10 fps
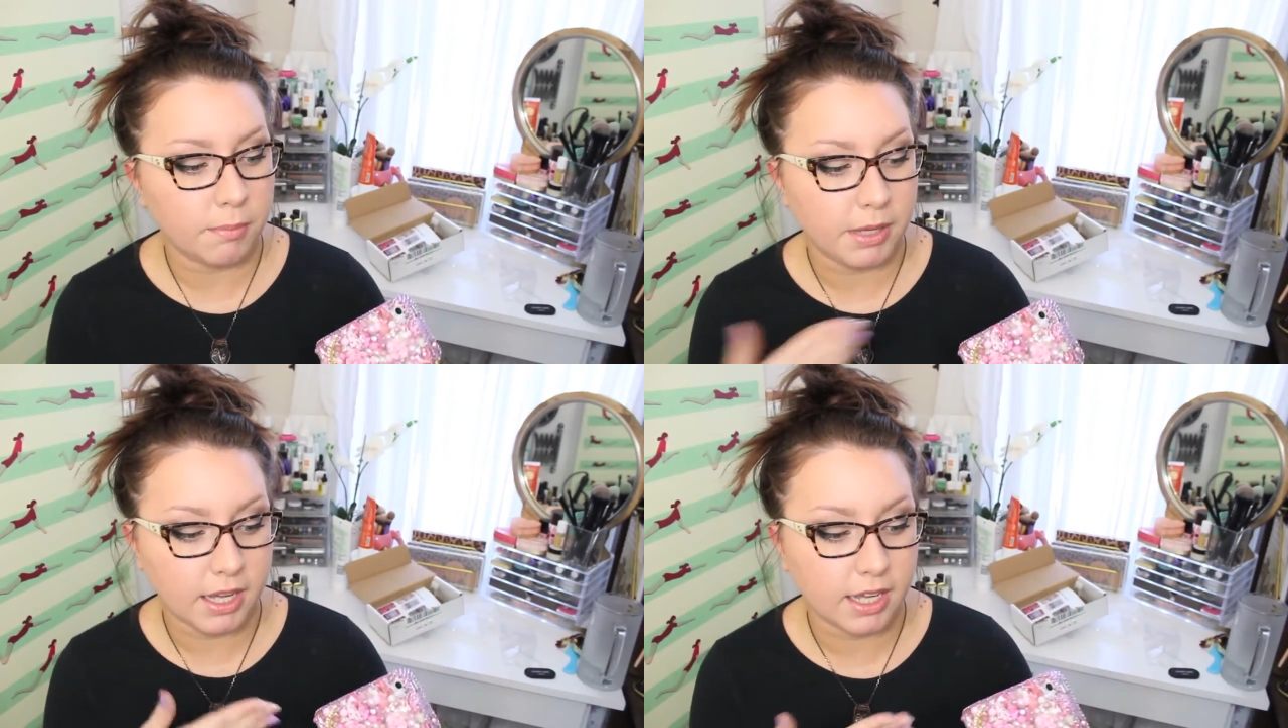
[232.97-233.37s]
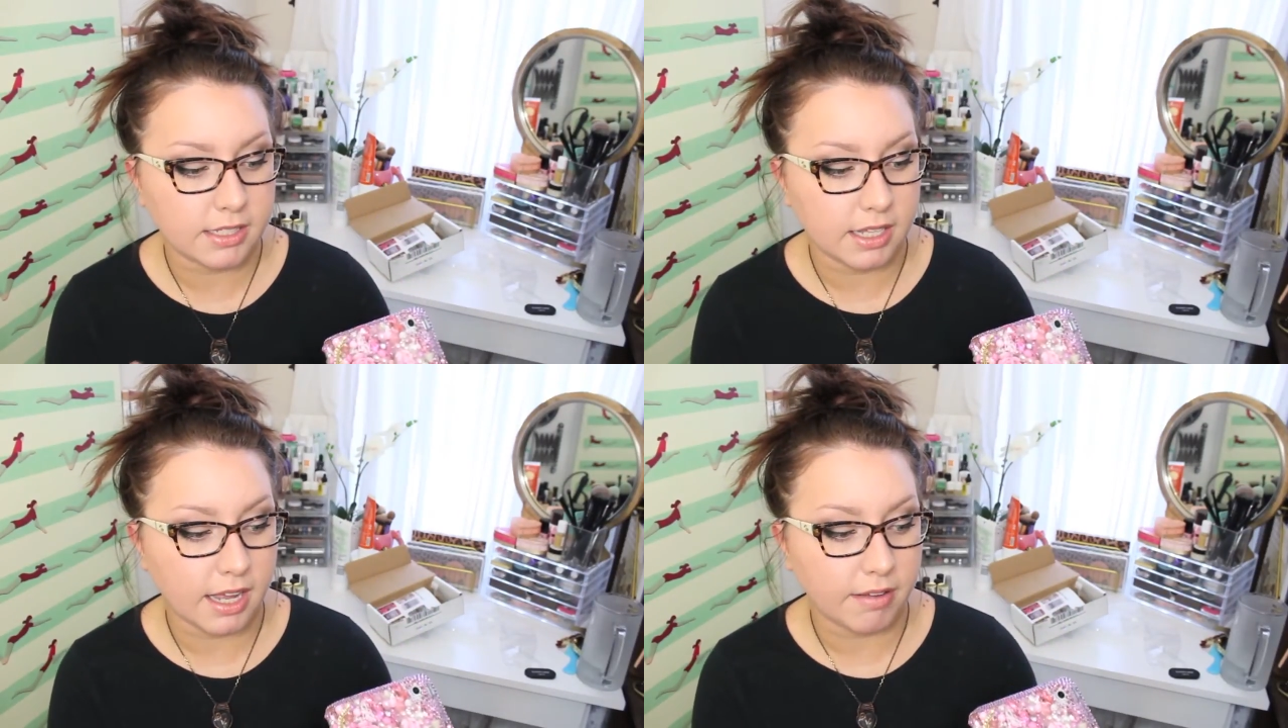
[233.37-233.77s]

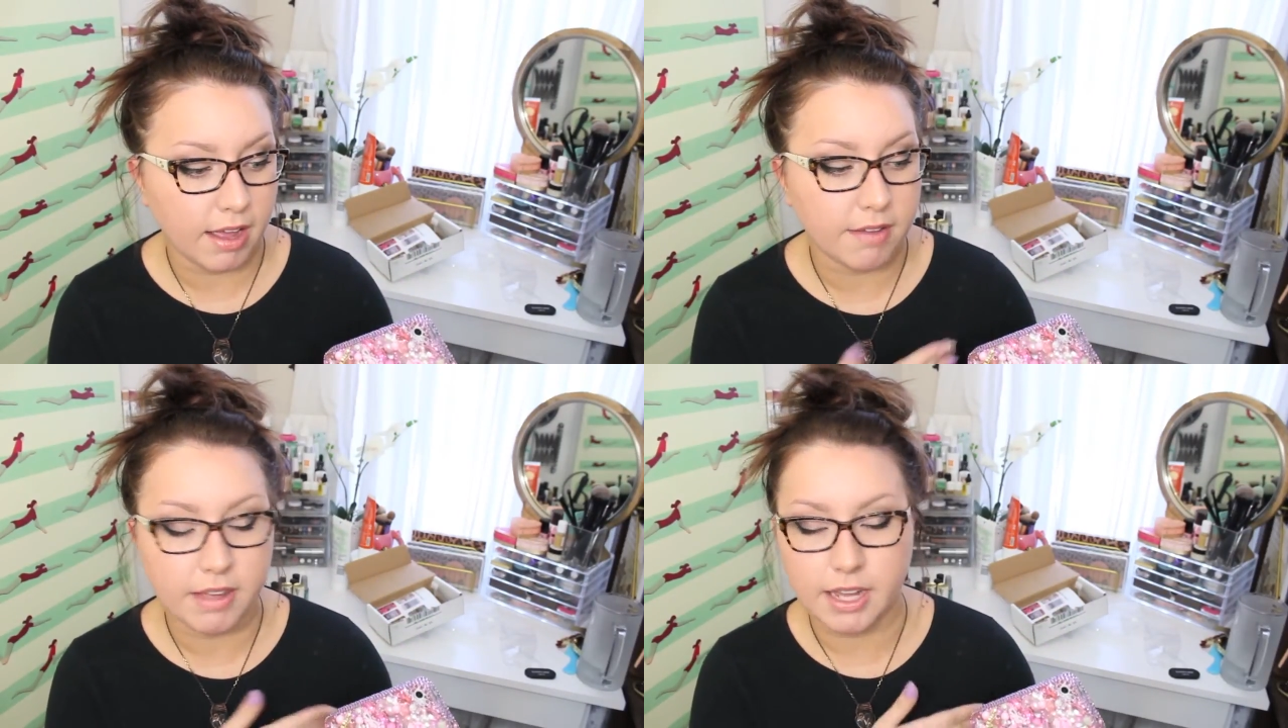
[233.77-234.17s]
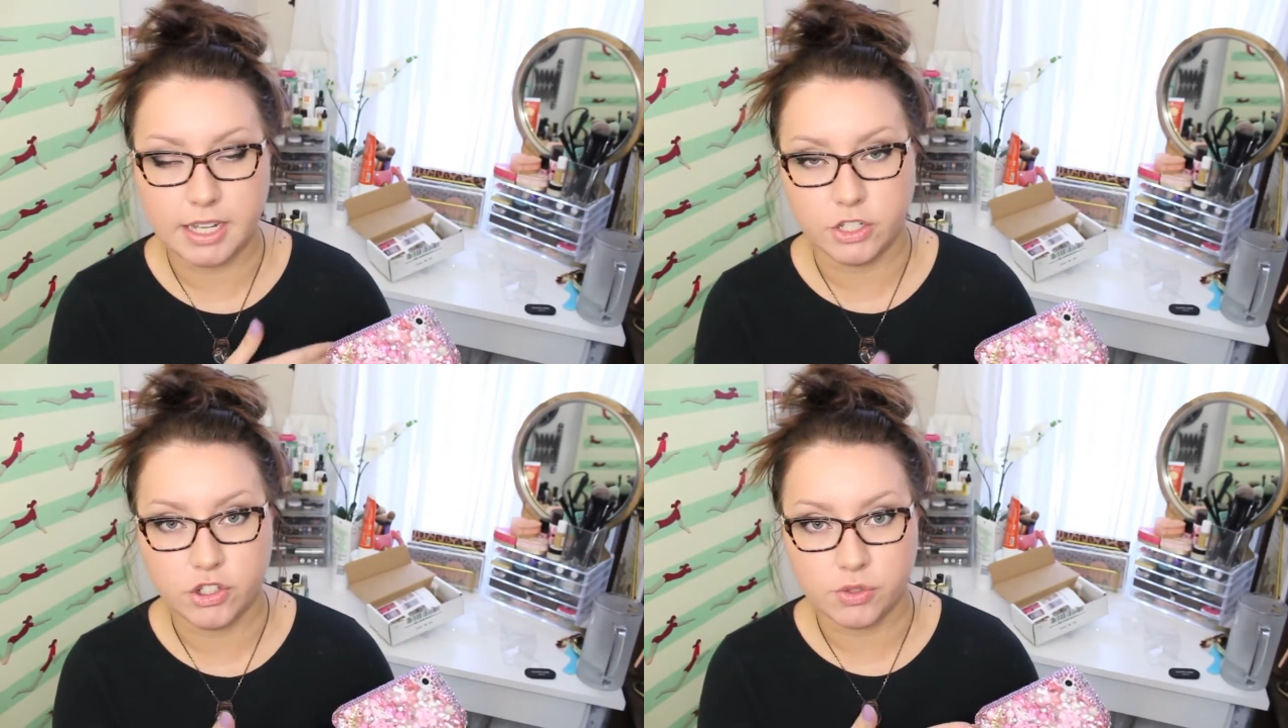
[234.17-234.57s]
because I have had
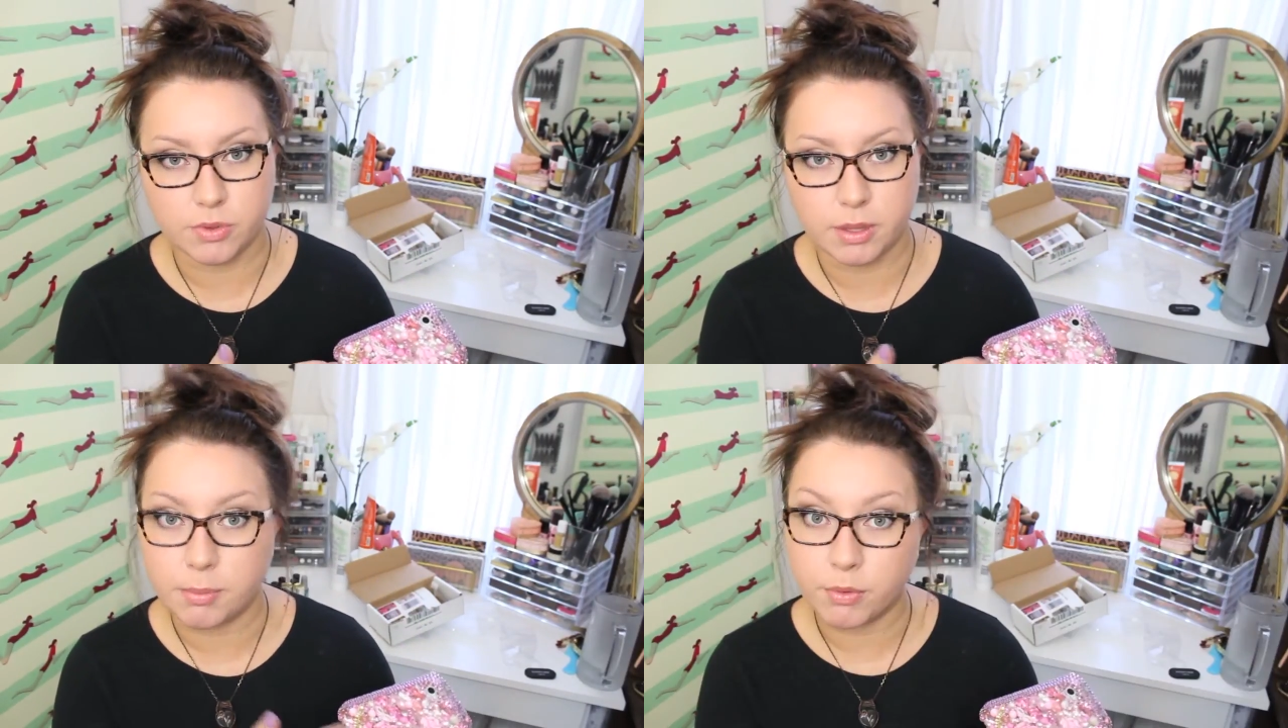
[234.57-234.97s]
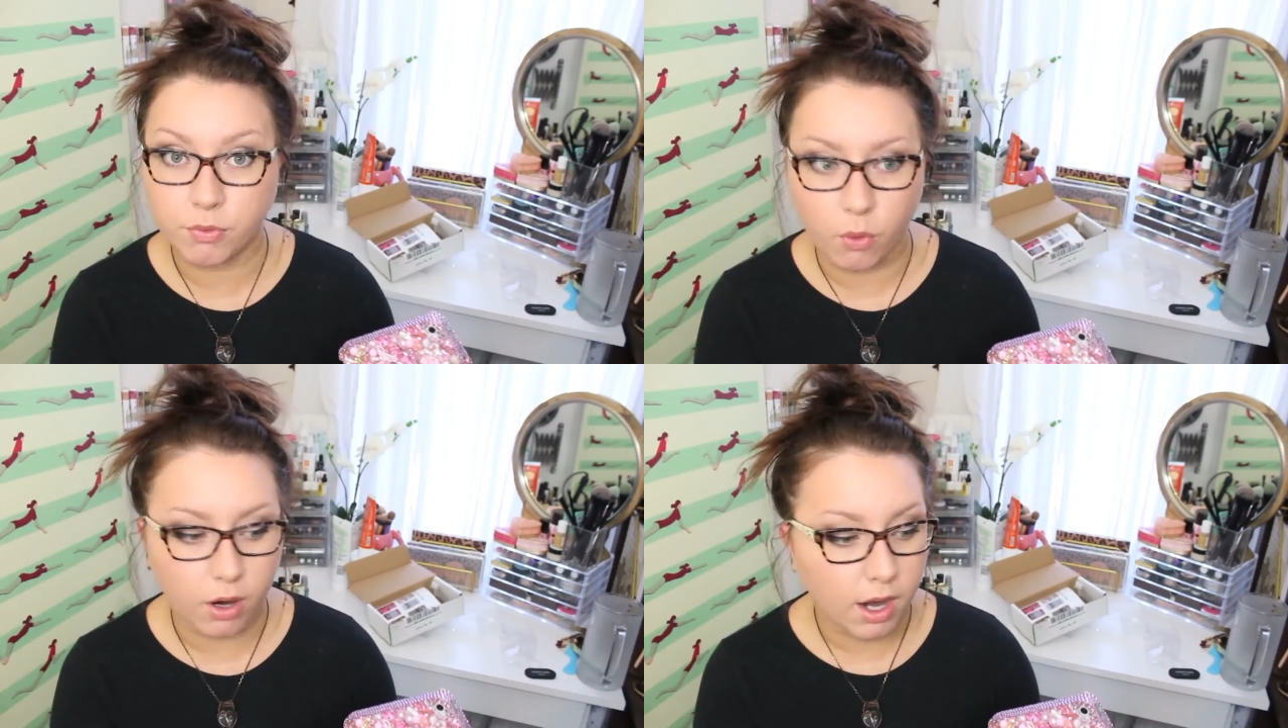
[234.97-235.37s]
issues with it
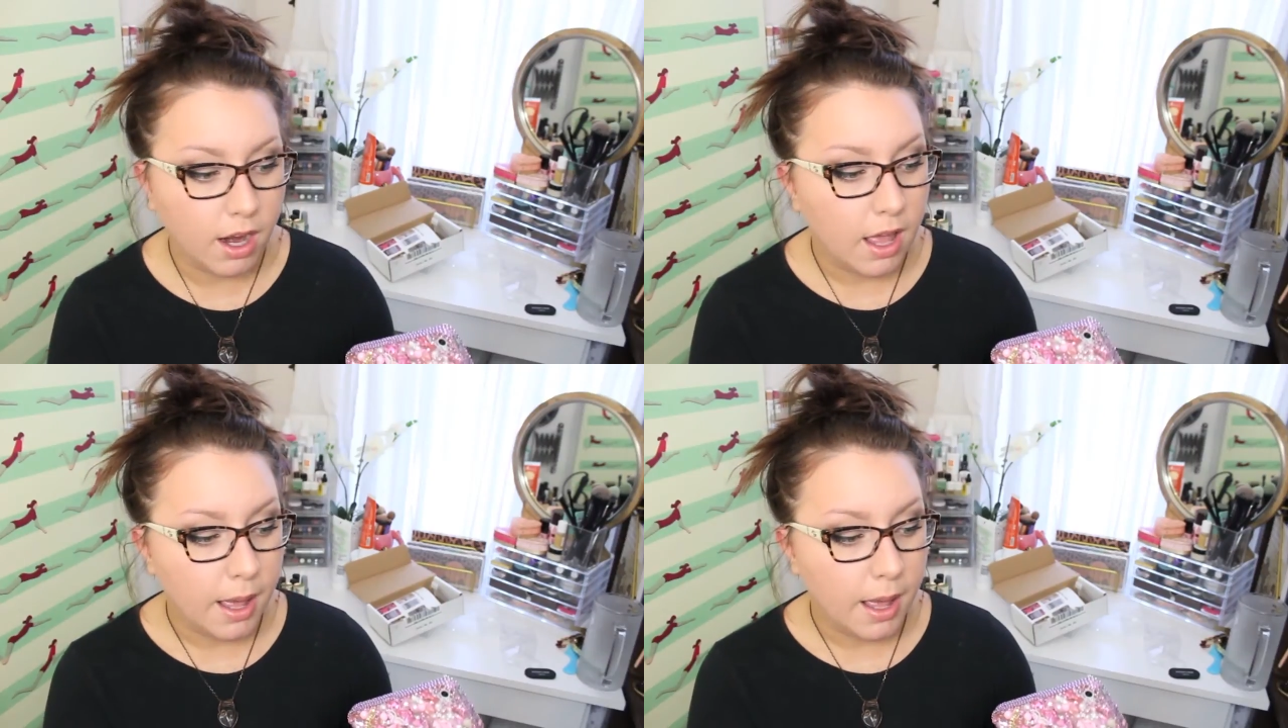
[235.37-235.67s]
before,